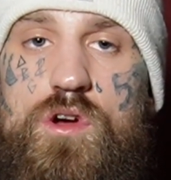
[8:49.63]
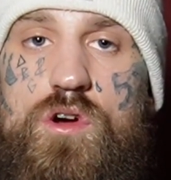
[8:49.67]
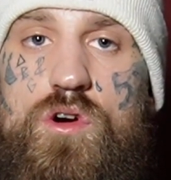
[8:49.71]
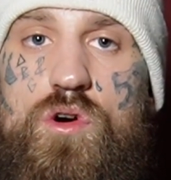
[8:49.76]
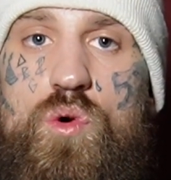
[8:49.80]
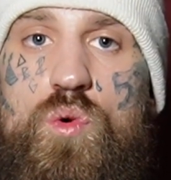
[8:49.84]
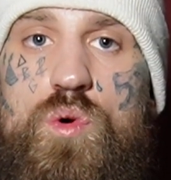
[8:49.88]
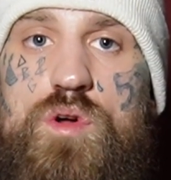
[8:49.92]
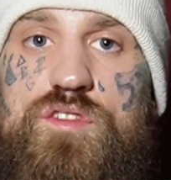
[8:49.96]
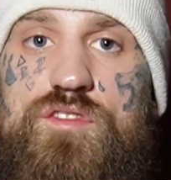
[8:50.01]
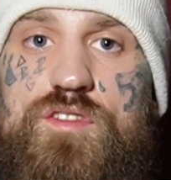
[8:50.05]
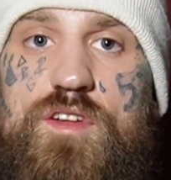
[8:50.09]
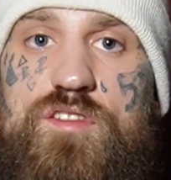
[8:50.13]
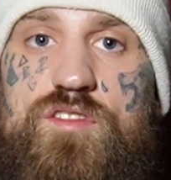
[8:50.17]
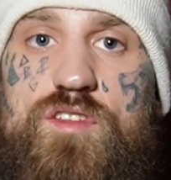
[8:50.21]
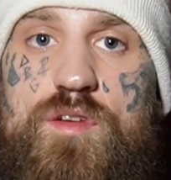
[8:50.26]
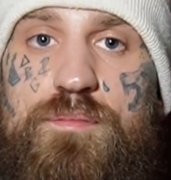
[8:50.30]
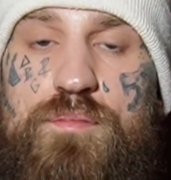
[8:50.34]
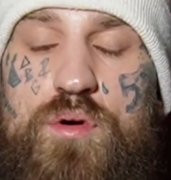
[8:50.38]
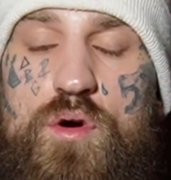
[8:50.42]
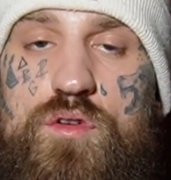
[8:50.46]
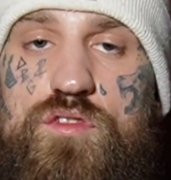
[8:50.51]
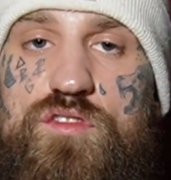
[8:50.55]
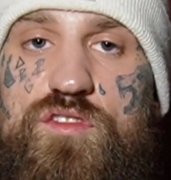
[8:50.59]
who is just a
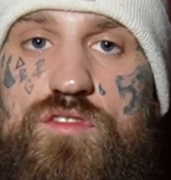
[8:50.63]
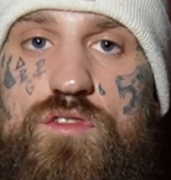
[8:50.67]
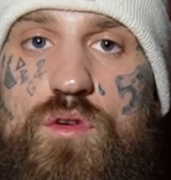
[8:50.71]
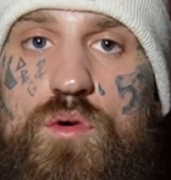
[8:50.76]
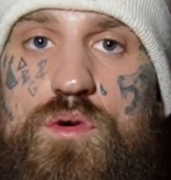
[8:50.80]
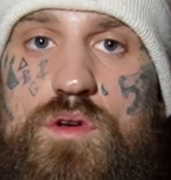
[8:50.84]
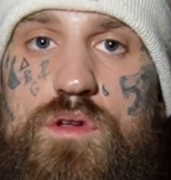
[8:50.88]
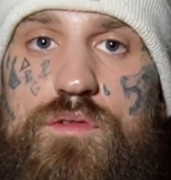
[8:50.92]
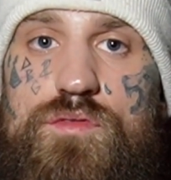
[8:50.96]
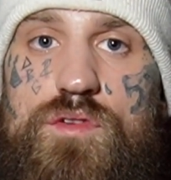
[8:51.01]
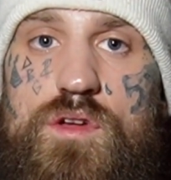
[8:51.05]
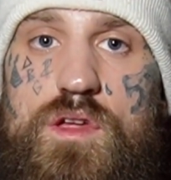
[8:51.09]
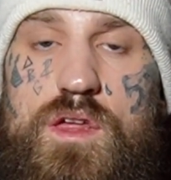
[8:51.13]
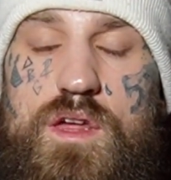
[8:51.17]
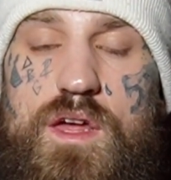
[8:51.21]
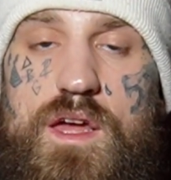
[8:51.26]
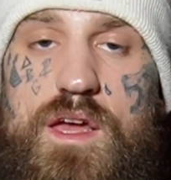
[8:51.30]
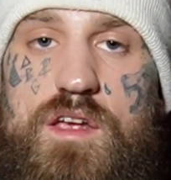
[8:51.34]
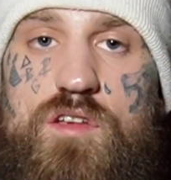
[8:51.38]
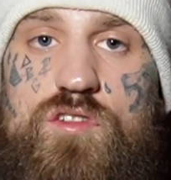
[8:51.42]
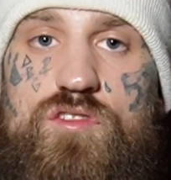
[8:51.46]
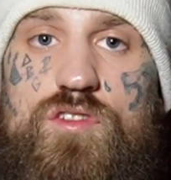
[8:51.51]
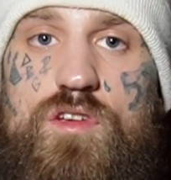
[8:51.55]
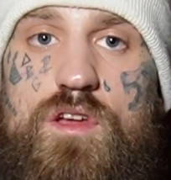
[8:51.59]

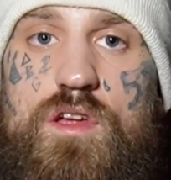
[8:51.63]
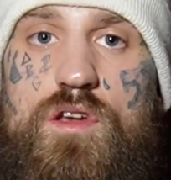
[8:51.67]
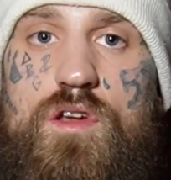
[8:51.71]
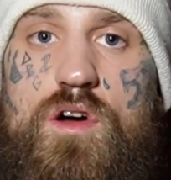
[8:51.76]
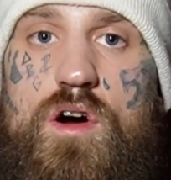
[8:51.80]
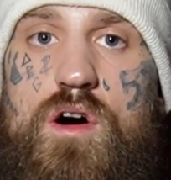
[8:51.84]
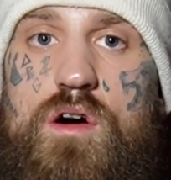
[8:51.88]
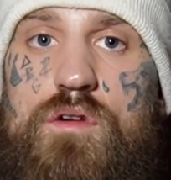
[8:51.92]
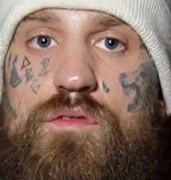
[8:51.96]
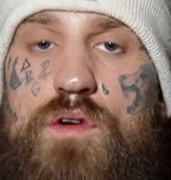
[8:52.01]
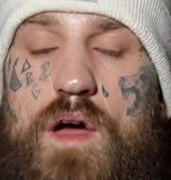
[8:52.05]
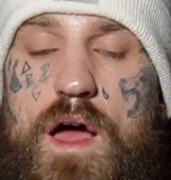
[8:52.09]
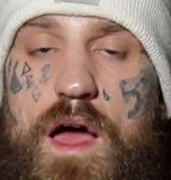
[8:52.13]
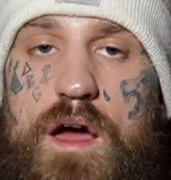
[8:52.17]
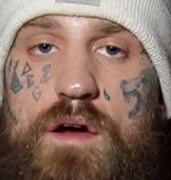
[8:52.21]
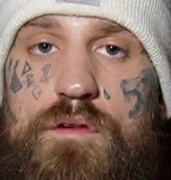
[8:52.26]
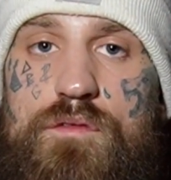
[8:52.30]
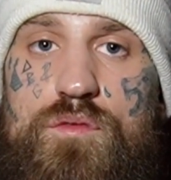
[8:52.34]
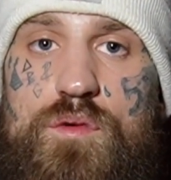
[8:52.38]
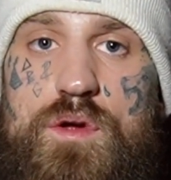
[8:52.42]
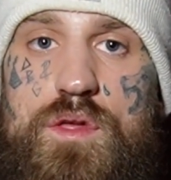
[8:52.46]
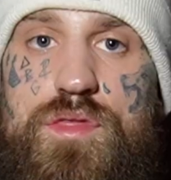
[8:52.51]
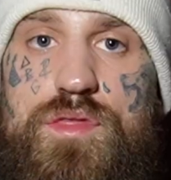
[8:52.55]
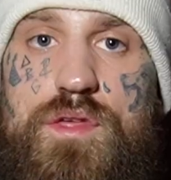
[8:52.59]
personification of
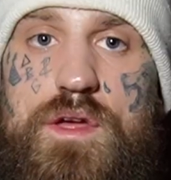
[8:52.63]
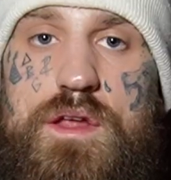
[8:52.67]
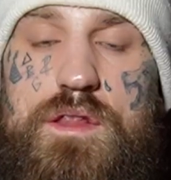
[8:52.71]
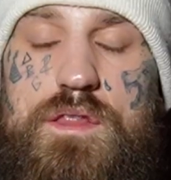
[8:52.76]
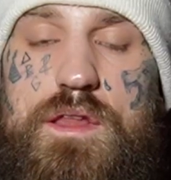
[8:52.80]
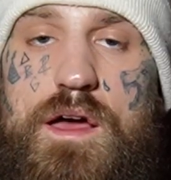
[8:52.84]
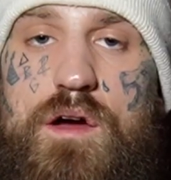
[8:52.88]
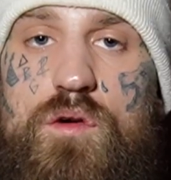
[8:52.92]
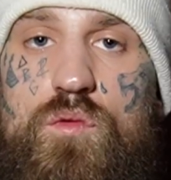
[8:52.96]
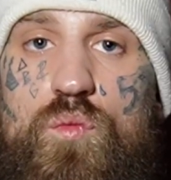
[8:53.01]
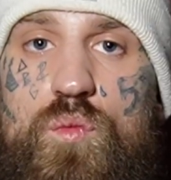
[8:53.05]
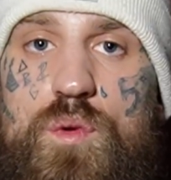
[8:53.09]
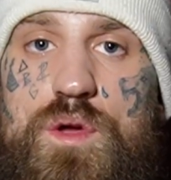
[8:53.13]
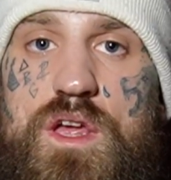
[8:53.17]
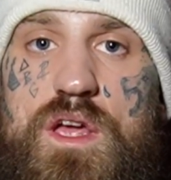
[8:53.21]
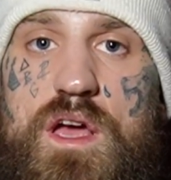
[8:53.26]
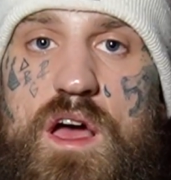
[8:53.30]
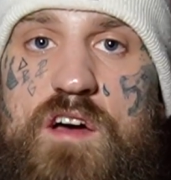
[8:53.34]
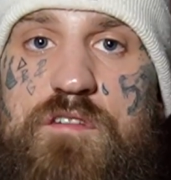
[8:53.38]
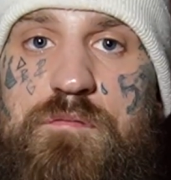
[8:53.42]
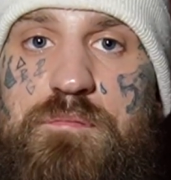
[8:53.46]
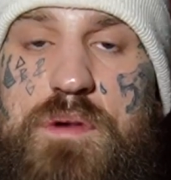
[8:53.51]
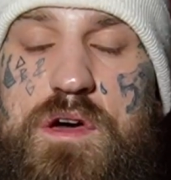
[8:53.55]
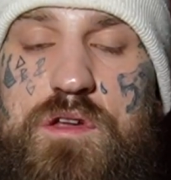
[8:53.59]
everything that we
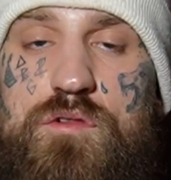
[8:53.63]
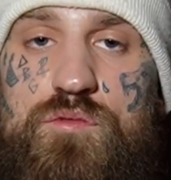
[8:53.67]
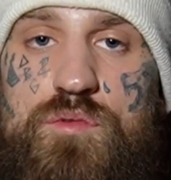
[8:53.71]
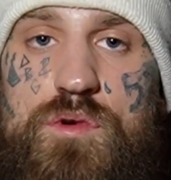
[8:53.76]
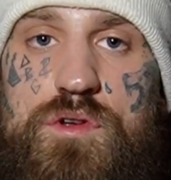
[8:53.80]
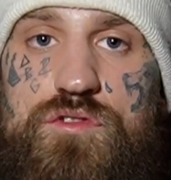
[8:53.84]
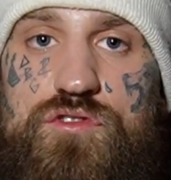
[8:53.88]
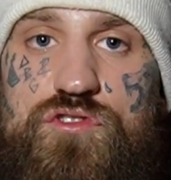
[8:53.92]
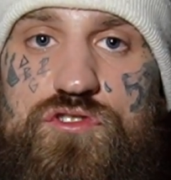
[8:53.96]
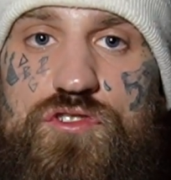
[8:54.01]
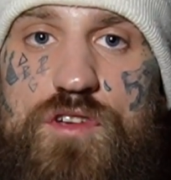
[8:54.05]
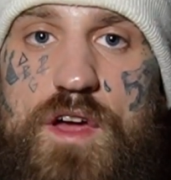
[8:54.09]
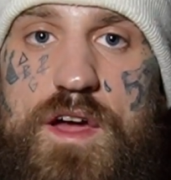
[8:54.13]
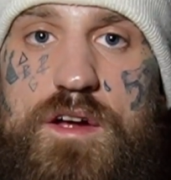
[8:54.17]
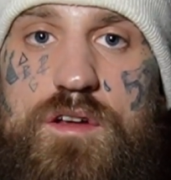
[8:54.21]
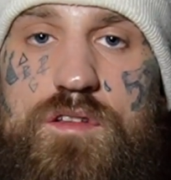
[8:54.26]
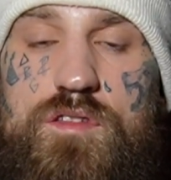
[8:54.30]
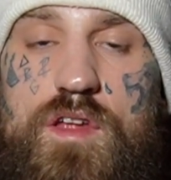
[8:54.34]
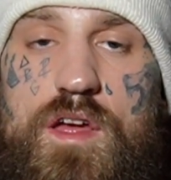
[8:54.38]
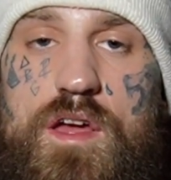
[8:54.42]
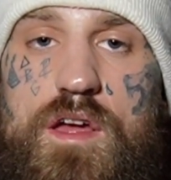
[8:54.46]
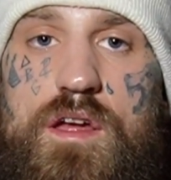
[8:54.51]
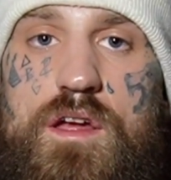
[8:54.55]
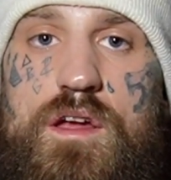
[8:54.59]
have been
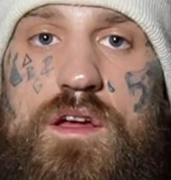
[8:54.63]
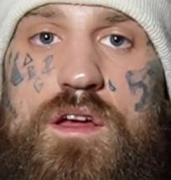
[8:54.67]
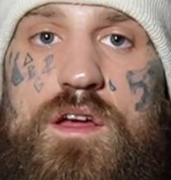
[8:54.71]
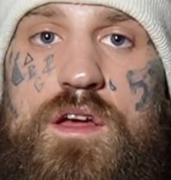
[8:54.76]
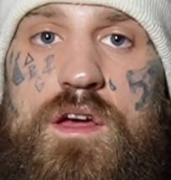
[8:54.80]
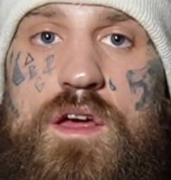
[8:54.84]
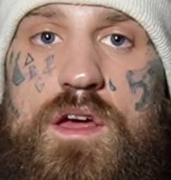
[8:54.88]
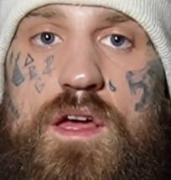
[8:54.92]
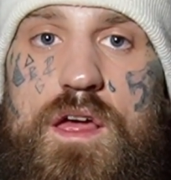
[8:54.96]
rejecting